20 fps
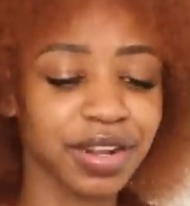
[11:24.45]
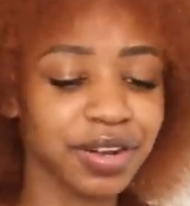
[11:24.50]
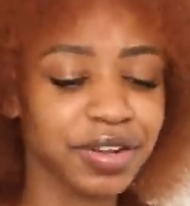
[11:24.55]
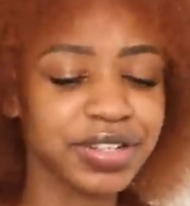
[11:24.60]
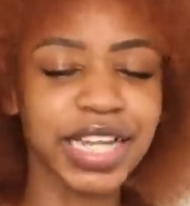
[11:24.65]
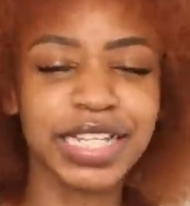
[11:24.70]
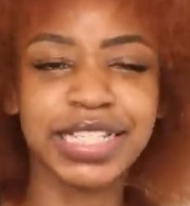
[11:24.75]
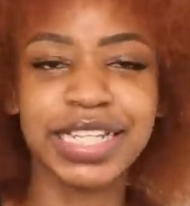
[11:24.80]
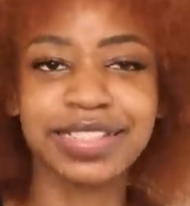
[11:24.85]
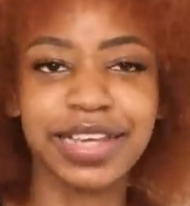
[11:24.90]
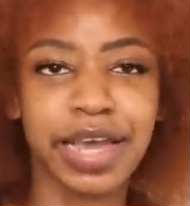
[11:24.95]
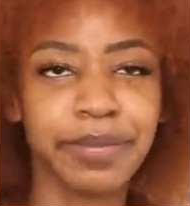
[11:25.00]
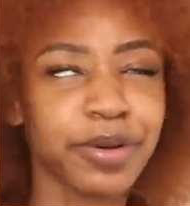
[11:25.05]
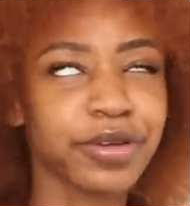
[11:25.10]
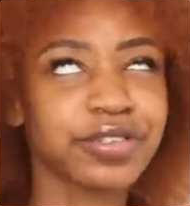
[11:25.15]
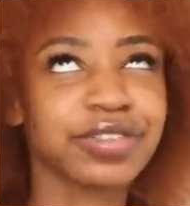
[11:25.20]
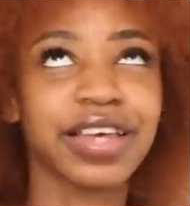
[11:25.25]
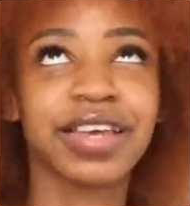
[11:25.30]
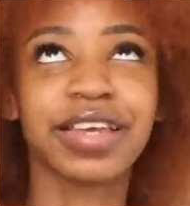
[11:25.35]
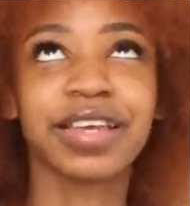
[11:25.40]
Looks at the time,
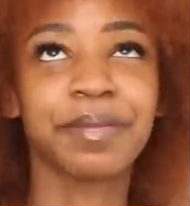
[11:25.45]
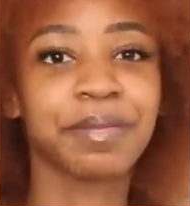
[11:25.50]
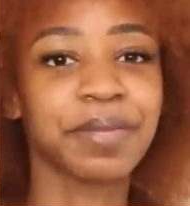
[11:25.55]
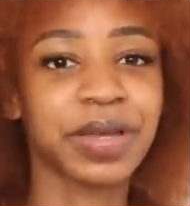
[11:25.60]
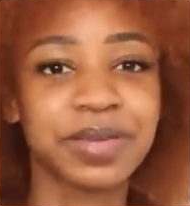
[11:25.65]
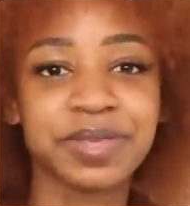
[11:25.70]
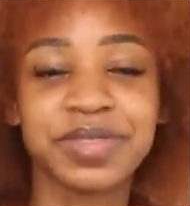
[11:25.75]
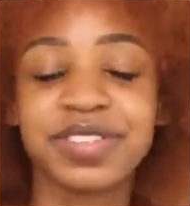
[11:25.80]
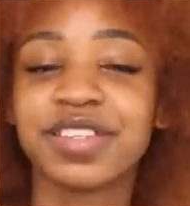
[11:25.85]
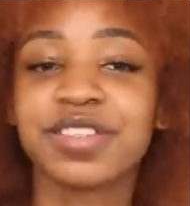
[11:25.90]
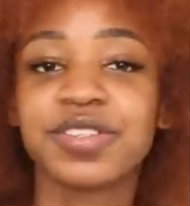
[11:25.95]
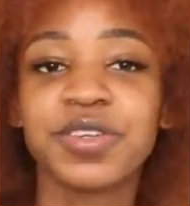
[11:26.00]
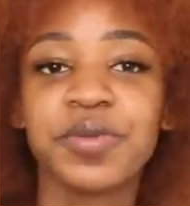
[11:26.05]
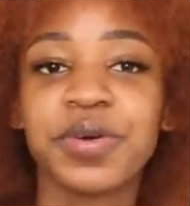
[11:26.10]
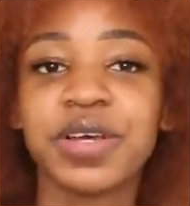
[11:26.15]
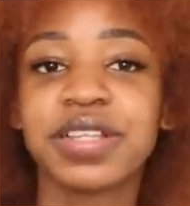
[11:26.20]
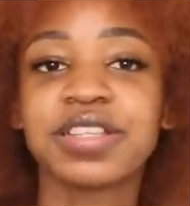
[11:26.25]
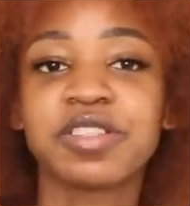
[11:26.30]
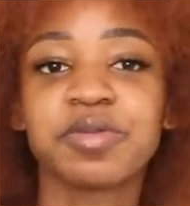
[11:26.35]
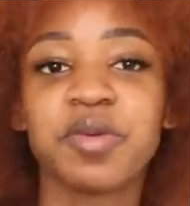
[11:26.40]
I was like, babes, there's no
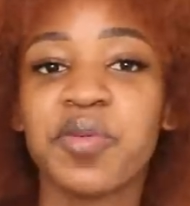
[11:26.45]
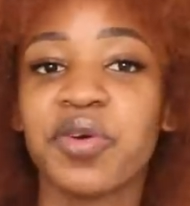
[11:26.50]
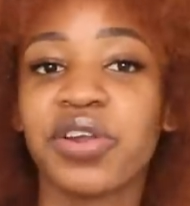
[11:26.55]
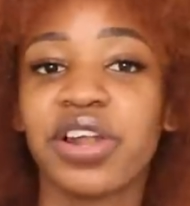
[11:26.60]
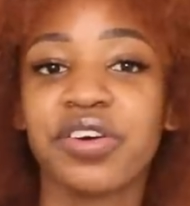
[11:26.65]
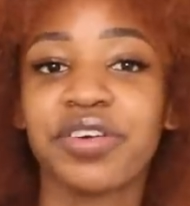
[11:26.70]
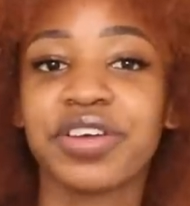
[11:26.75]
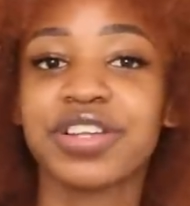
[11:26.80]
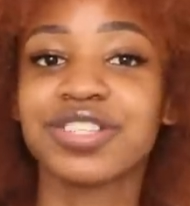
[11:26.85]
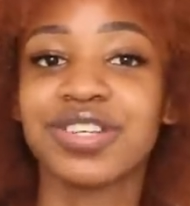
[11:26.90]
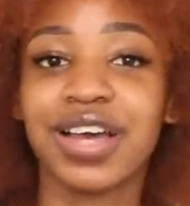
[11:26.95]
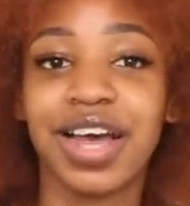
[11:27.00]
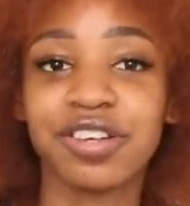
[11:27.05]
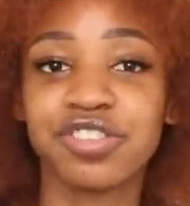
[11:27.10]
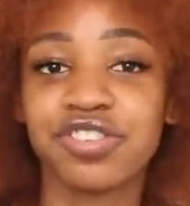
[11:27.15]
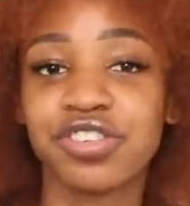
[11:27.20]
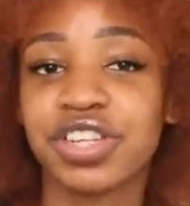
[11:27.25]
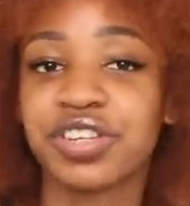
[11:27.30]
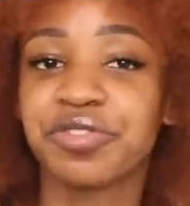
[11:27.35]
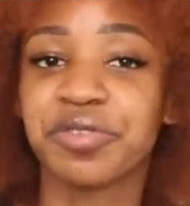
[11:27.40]
way these people are going to
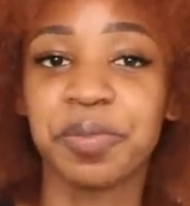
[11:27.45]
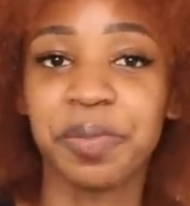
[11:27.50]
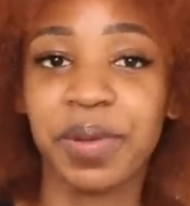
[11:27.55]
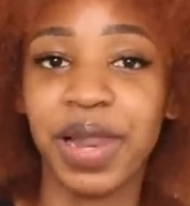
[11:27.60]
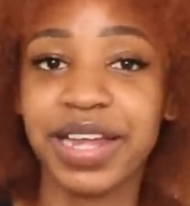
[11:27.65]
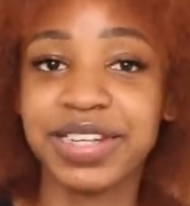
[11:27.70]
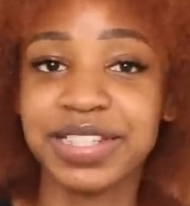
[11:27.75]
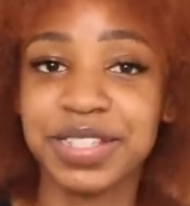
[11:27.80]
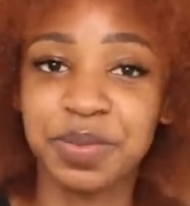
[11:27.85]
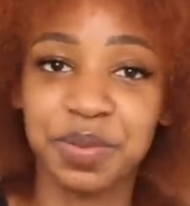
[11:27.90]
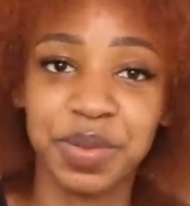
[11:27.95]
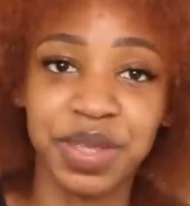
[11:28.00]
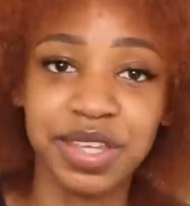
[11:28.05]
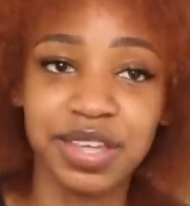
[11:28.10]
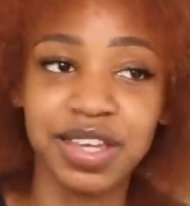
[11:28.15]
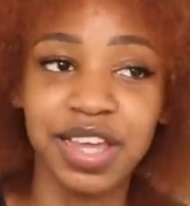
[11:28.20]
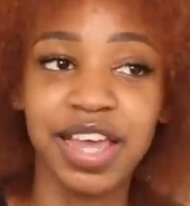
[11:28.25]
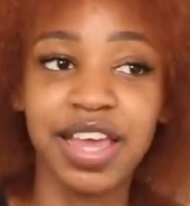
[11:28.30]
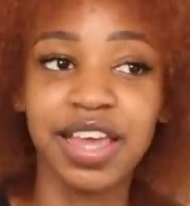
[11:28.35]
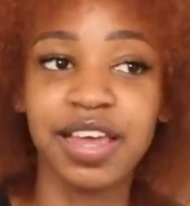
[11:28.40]
actually reply to
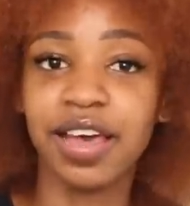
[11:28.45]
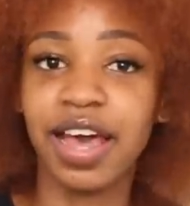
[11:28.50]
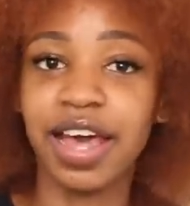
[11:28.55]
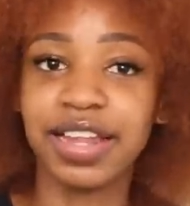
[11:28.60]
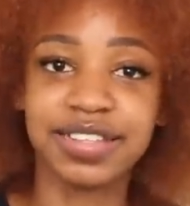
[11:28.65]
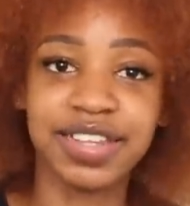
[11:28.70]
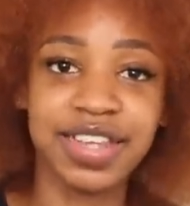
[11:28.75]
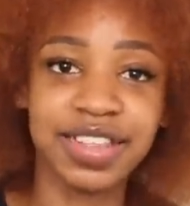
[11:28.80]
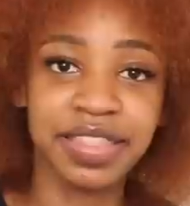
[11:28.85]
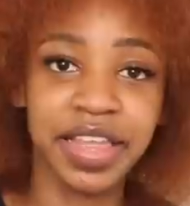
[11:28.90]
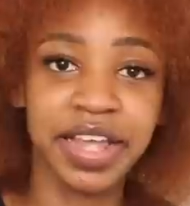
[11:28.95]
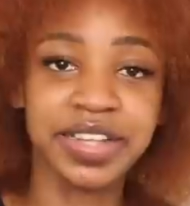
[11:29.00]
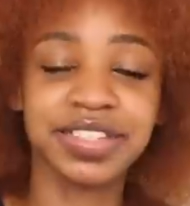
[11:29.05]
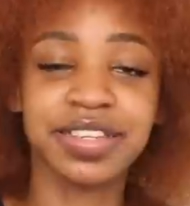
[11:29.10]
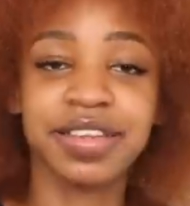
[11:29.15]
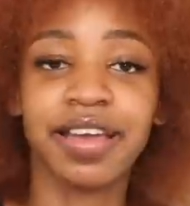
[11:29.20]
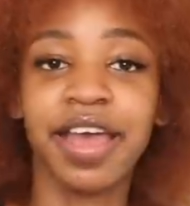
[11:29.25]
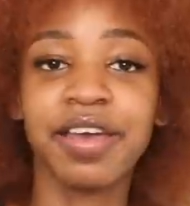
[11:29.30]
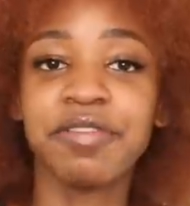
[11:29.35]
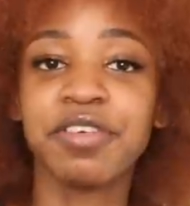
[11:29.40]
me at ten thirty.